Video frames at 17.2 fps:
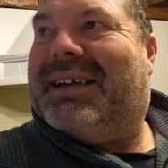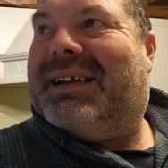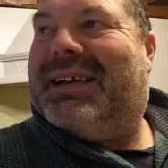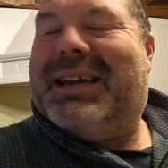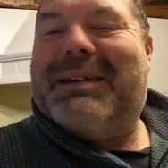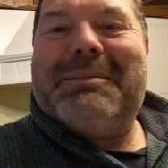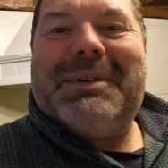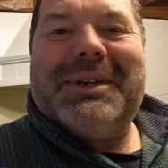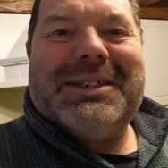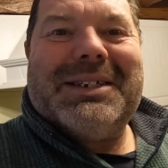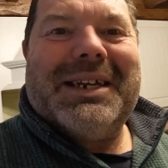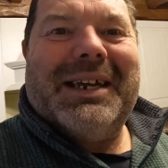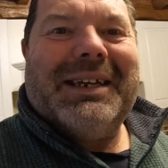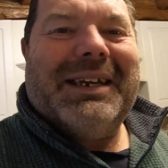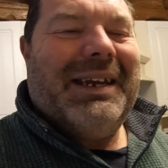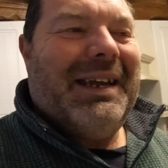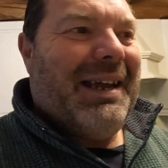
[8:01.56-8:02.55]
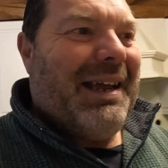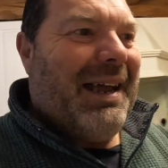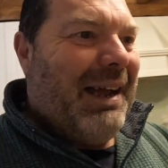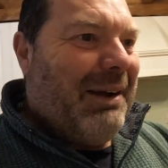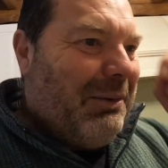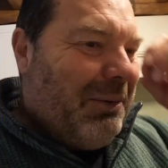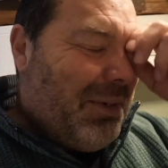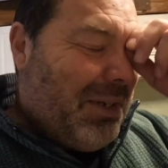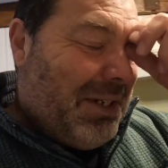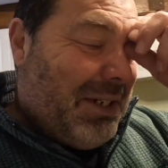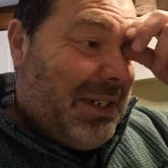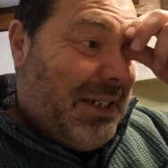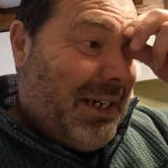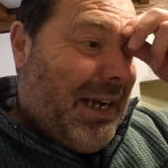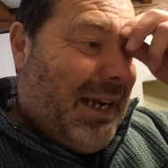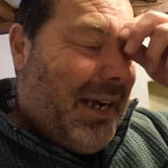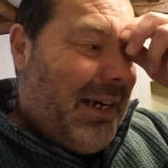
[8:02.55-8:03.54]
let me take you
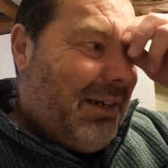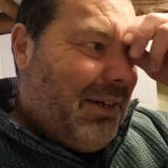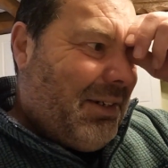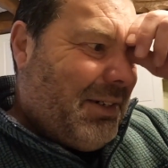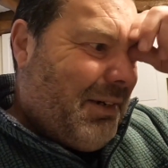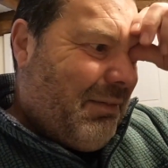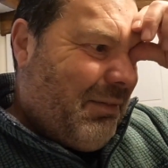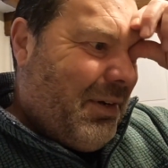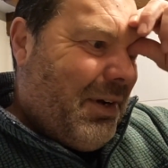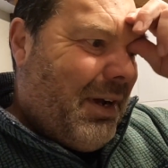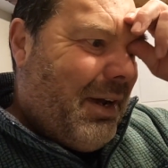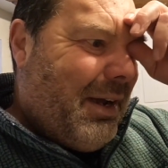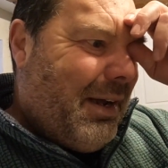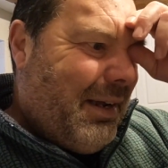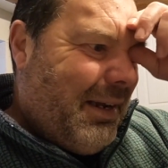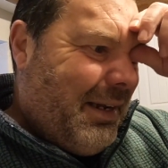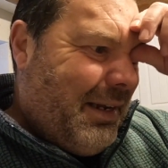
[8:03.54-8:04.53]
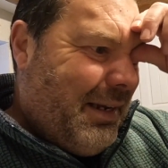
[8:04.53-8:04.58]
outside because I've got a